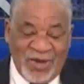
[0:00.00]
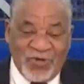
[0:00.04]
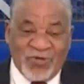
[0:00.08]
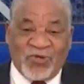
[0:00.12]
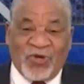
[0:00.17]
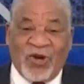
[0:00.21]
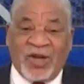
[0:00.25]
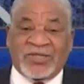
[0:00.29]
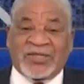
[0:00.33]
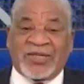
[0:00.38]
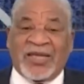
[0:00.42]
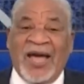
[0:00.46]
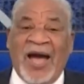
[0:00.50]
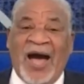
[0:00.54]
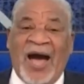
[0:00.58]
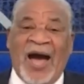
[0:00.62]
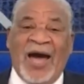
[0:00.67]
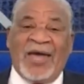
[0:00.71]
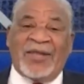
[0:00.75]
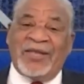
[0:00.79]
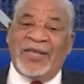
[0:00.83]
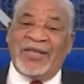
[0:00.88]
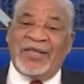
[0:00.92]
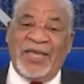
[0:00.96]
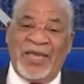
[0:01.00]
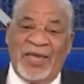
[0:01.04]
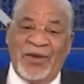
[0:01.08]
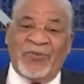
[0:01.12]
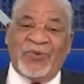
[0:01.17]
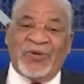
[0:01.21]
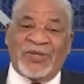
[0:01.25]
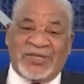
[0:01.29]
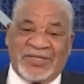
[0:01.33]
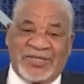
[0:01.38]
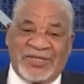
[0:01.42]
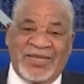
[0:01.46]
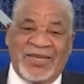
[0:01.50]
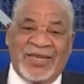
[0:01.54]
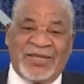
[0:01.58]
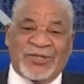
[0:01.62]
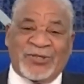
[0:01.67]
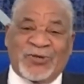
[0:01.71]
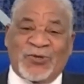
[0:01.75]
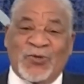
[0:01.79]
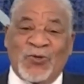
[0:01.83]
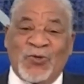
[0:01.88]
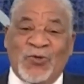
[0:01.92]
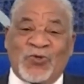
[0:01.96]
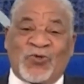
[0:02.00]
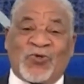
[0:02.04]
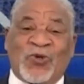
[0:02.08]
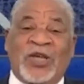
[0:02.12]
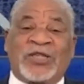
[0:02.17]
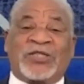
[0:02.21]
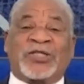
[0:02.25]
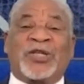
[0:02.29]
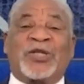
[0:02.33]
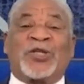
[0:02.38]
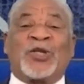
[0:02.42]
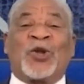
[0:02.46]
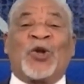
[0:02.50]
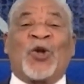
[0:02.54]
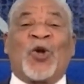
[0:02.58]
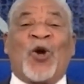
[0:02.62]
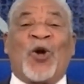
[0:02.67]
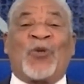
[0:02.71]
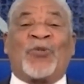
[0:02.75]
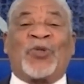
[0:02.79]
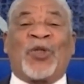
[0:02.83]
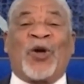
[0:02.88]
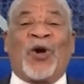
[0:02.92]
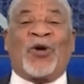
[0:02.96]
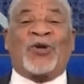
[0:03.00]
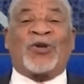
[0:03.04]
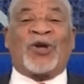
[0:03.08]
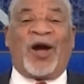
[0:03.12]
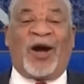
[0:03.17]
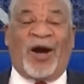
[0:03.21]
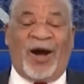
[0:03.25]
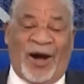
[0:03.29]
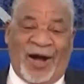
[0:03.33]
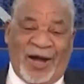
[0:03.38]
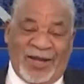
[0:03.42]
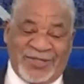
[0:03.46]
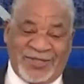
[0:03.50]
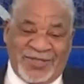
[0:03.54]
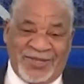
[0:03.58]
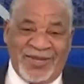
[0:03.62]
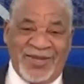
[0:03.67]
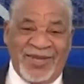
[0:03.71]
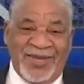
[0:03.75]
Trust God and he will see us through. Trust in the Lord with all your heart.